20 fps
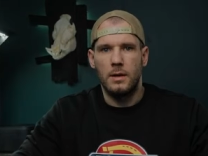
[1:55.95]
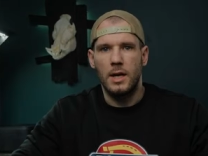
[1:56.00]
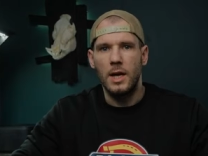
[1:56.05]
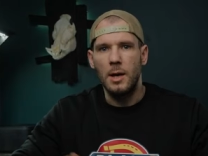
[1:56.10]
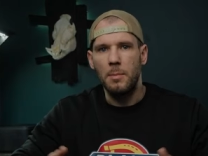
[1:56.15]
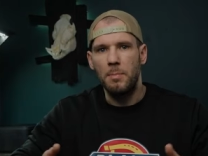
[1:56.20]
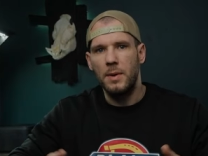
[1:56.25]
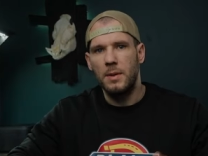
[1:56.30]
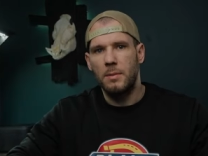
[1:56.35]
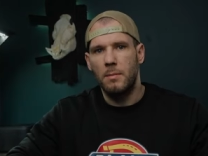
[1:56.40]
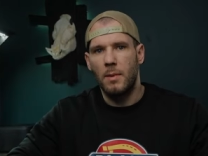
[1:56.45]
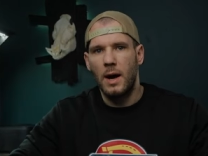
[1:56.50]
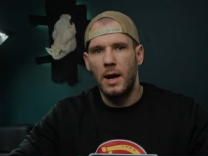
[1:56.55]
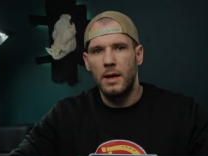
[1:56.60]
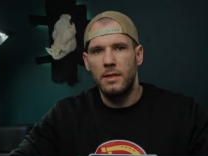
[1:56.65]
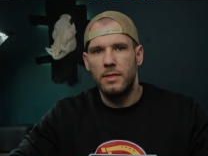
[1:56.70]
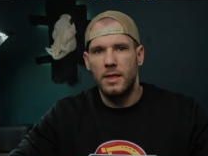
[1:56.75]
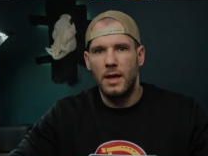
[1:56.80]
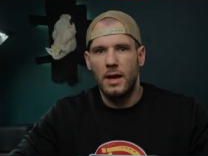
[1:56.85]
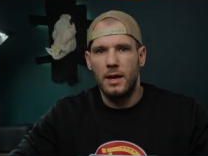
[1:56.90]
Keep in
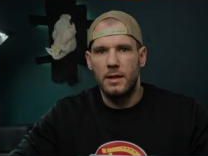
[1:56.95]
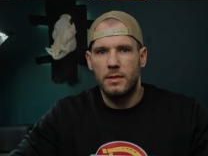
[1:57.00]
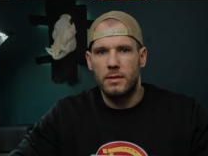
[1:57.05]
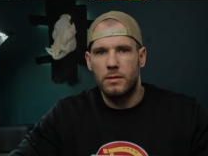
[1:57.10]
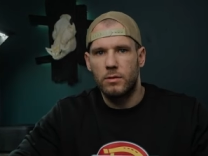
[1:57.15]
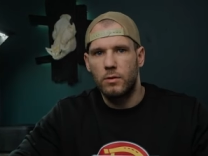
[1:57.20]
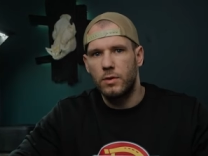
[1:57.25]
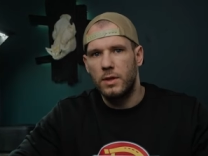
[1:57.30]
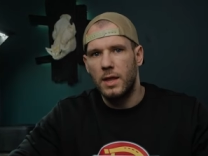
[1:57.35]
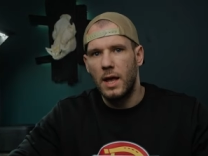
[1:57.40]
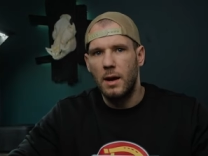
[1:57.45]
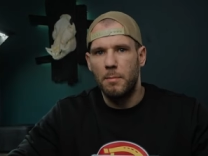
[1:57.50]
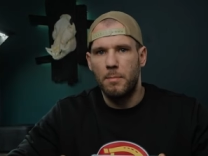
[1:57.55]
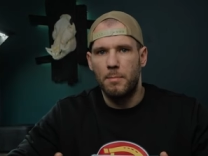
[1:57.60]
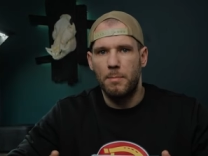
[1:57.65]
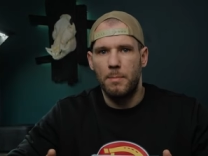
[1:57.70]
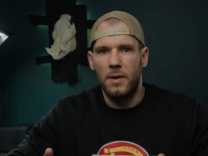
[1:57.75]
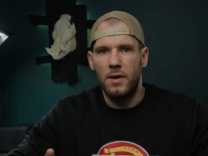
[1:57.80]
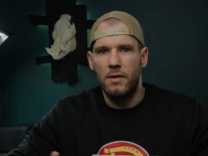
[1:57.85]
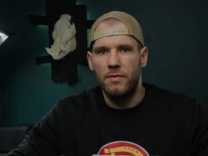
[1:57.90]
mind that to take
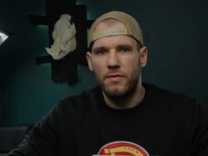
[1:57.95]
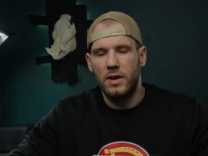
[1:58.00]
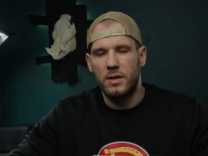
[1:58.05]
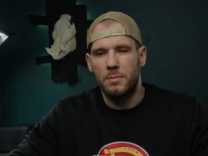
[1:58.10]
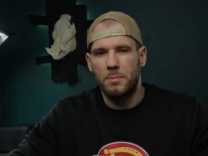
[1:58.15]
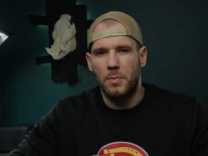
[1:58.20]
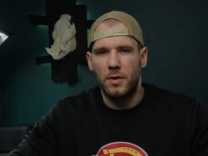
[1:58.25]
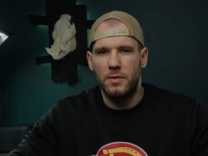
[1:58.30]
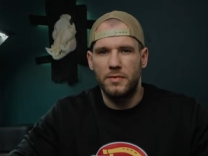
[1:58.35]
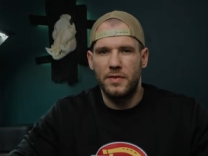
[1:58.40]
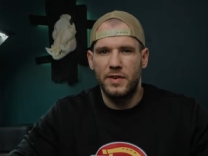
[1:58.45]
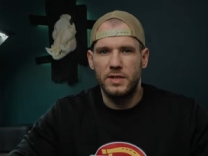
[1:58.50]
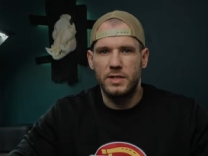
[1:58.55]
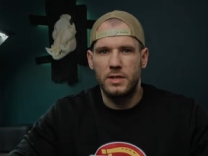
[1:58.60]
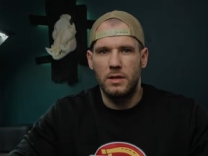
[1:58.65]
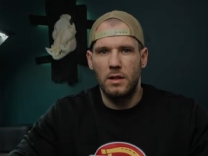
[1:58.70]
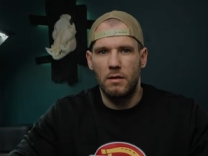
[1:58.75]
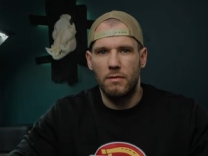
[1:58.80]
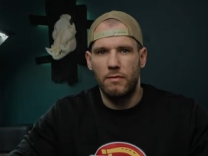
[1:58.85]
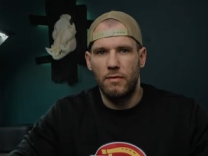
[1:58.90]
perfect
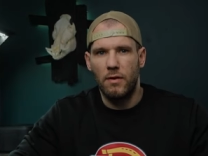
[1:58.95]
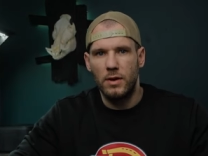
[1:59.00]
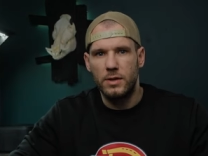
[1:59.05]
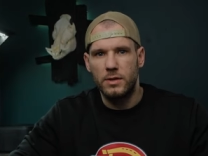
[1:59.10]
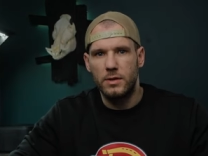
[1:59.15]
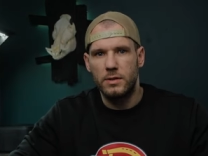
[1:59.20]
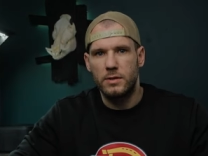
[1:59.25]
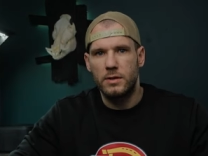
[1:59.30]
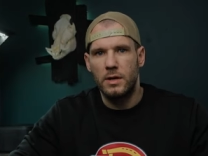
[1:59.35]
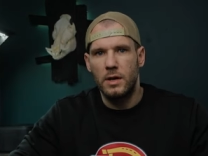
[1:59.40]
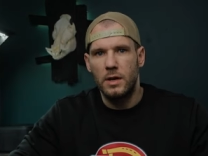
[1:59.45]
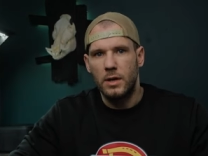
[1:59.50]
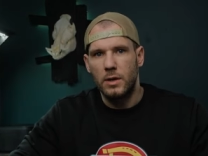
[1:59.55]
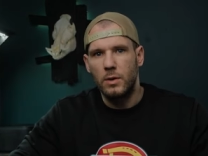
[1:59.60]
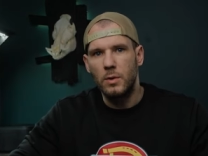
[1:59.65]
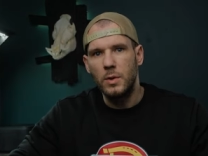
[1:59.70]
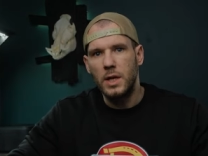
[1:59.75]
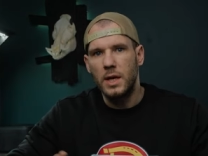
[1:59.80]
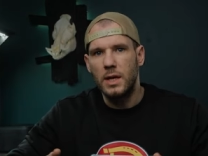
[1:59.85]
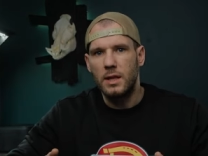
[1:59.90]
professional photos,
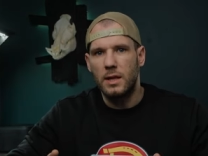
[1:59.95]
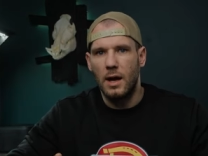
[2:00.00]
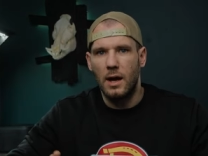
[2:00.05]
you need